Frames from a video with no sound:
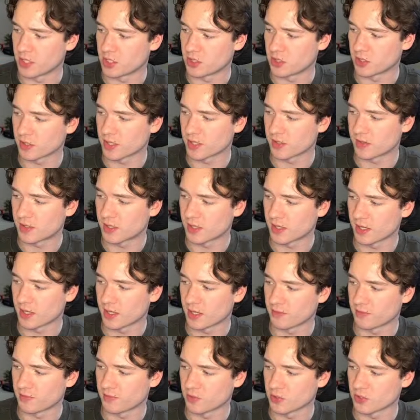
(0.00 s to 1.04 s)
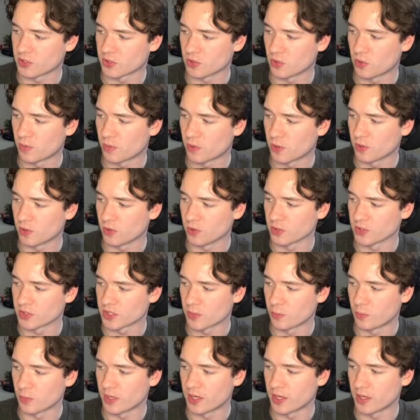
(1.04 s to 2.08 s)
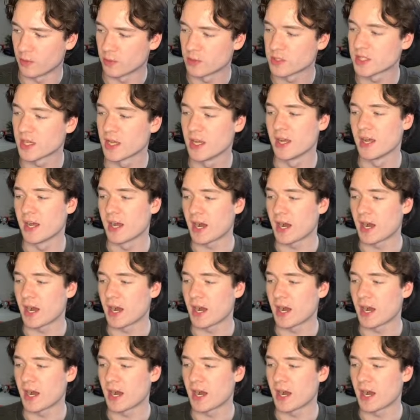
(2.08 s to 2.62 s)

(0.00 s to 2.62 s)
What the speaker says: Should I take a hit for Sommer or someone else?